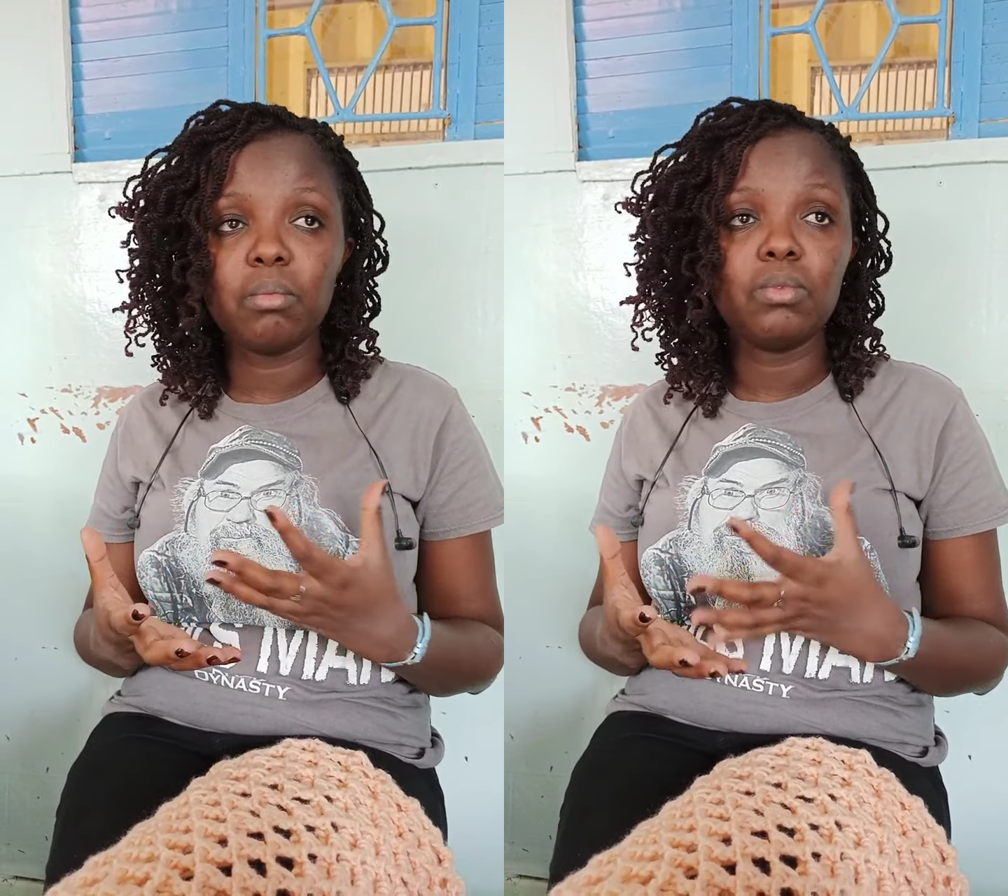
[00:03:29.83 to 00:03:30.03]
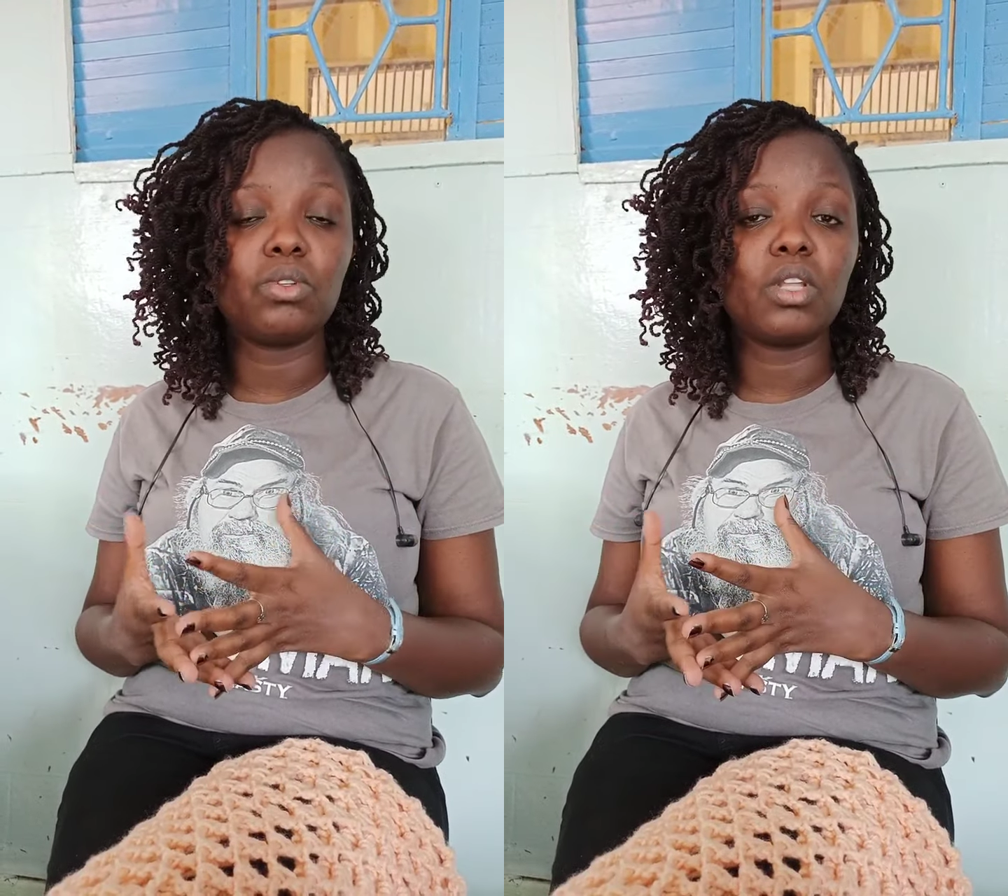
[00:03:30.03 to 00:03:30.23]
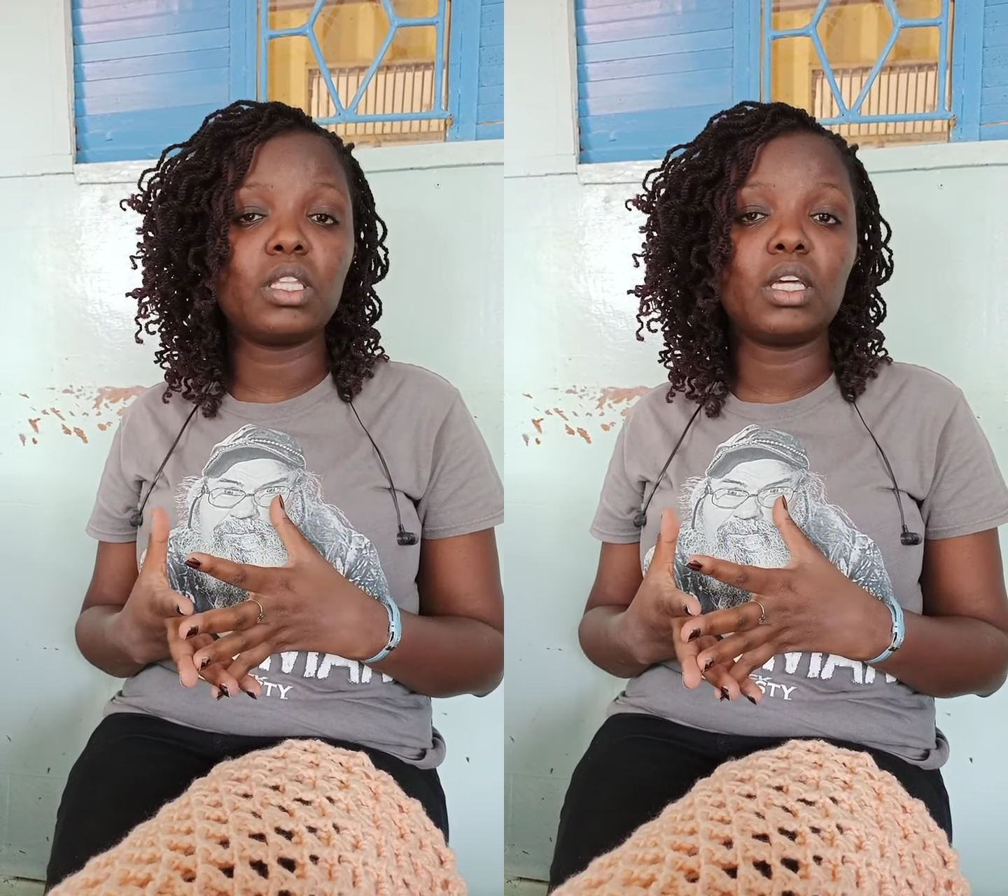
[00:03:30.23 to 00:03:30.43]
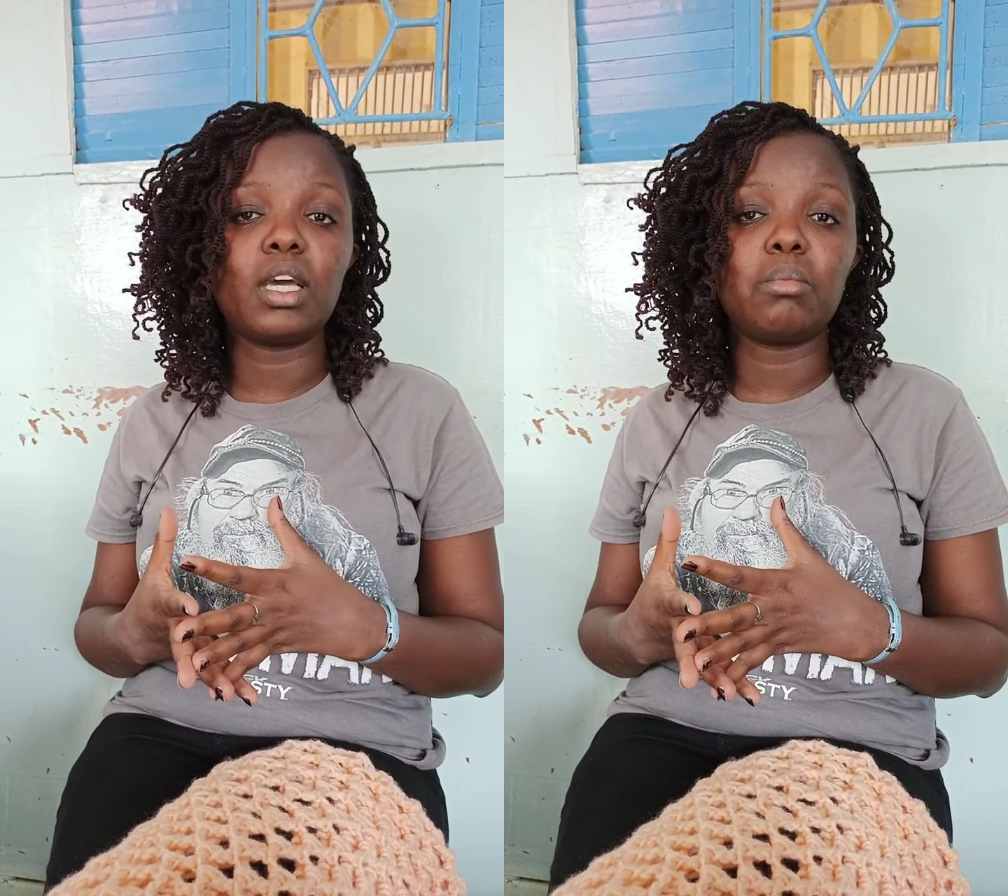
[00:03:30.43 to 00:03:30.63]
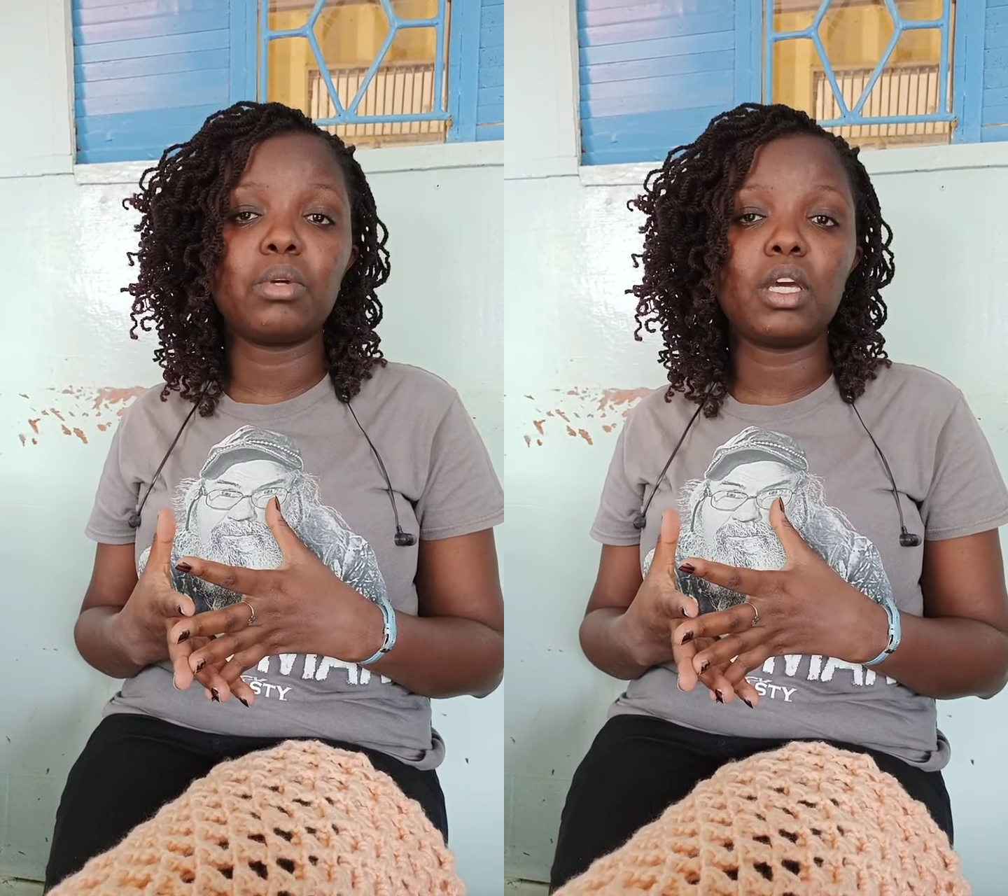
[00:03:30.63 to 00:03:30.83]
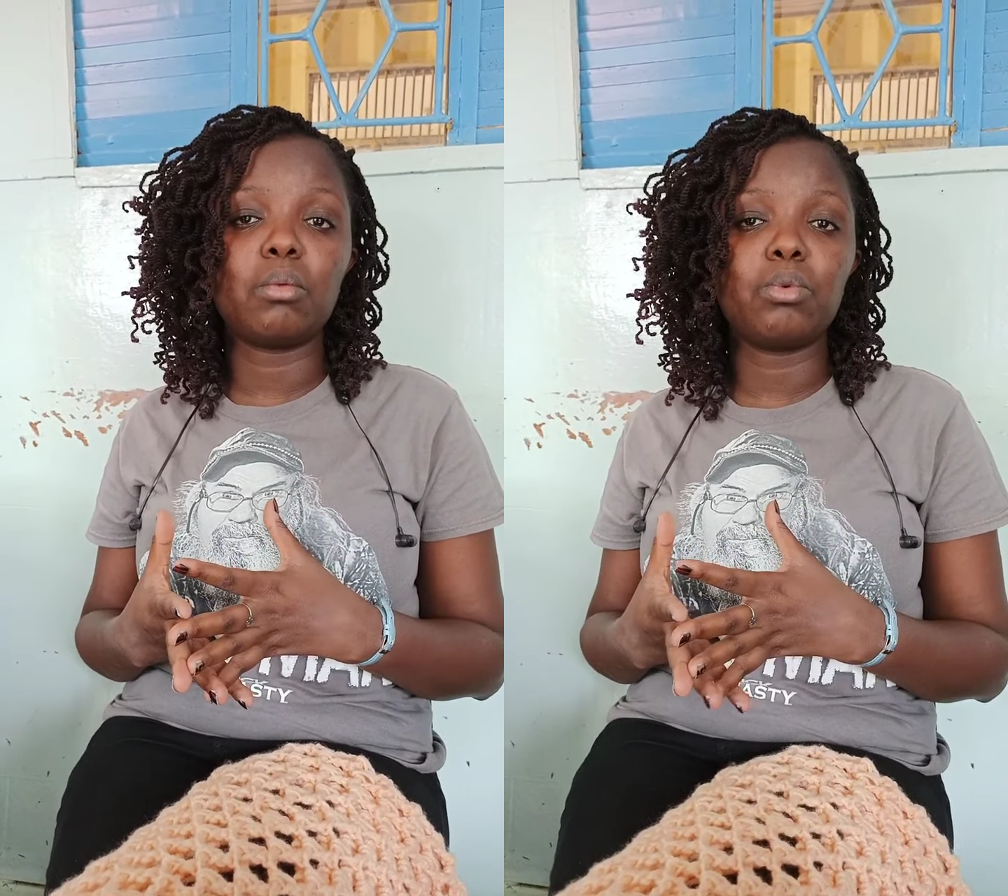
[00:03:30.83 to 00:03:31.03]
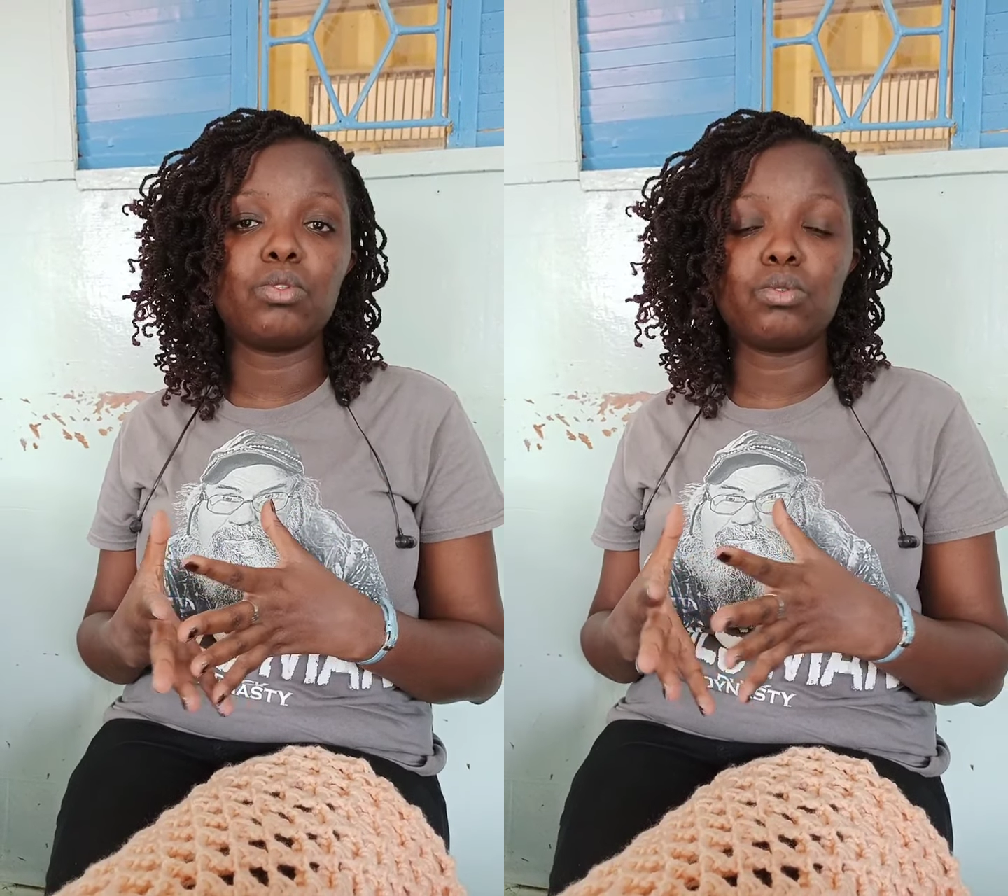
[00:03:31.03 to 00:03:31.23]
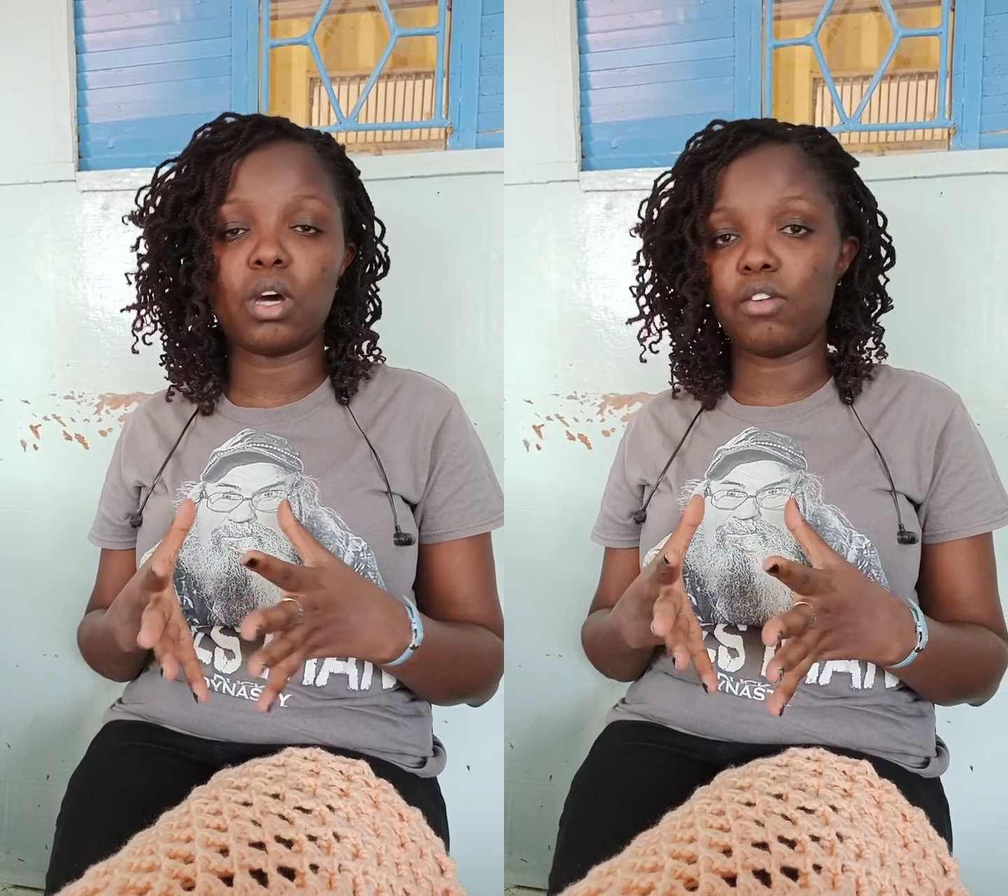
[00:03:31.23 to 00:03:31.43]
so that they can be able
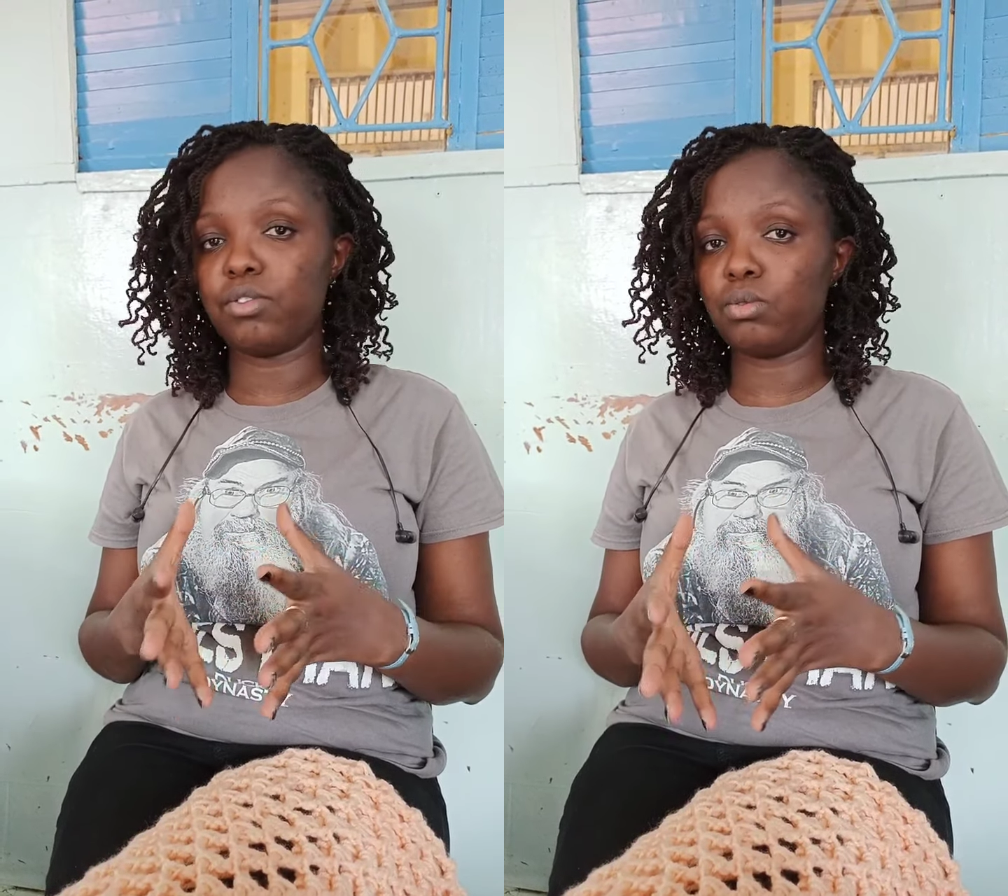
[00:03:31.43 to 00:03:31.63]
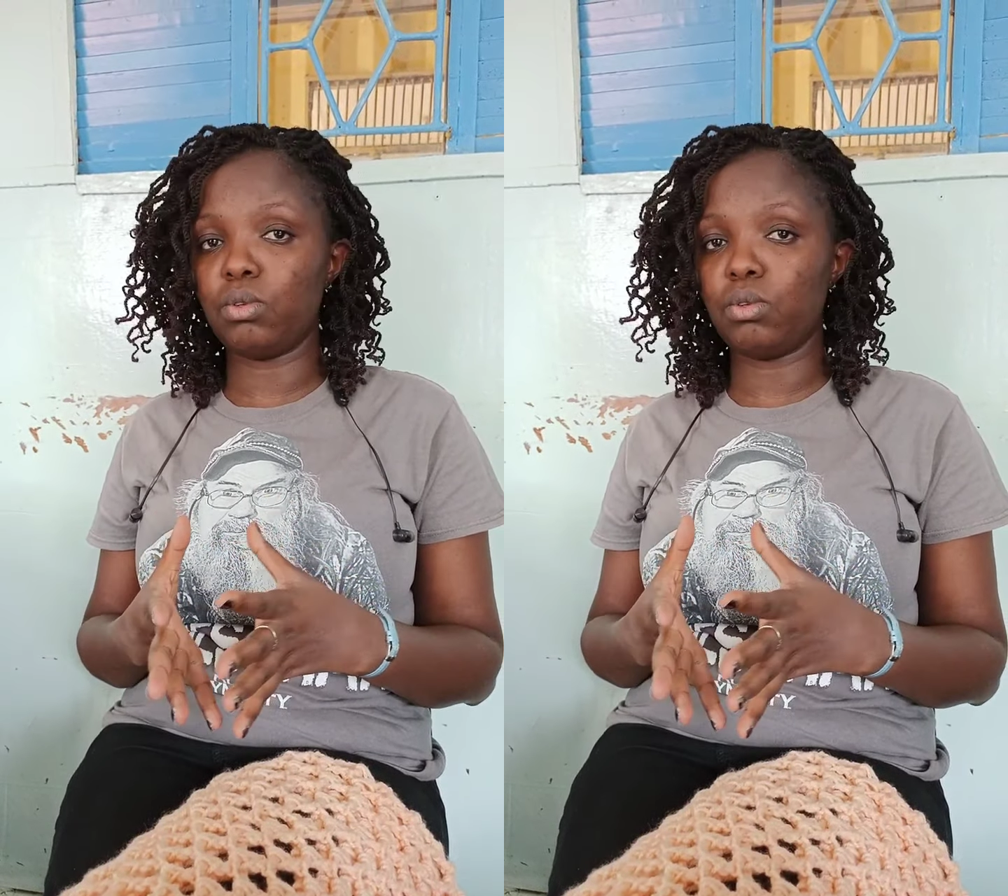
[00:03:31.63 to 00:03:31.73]
to have school